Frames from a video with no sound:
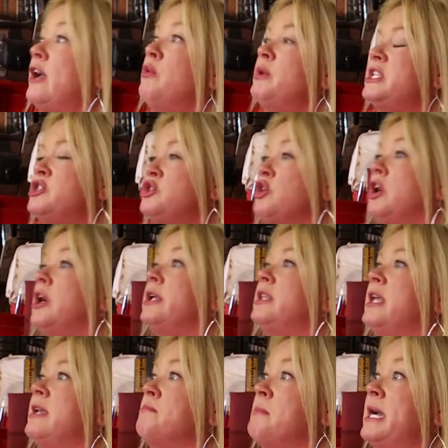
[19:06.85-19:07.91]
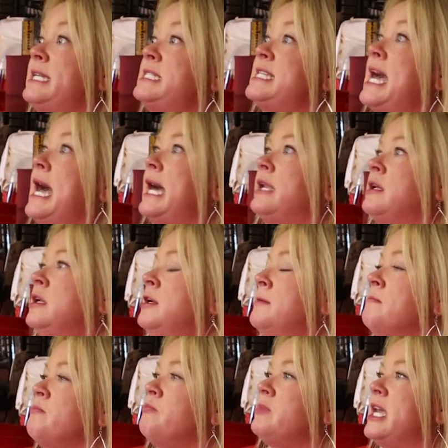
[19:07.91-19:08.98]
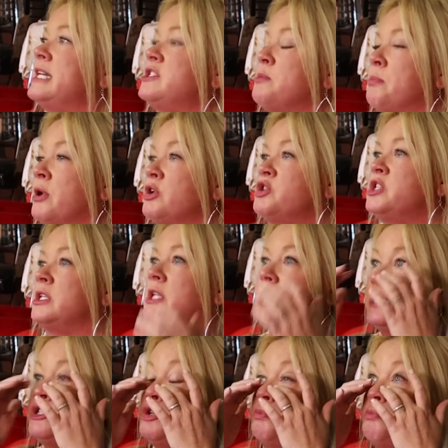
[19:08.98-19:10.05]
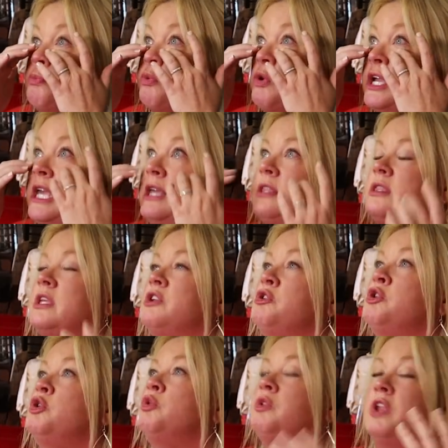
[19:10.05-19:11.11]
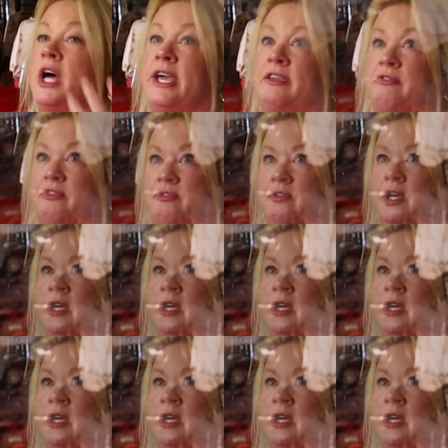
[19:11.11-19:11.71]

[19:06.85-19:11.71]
always thought, my dad, as a person, to breathe new life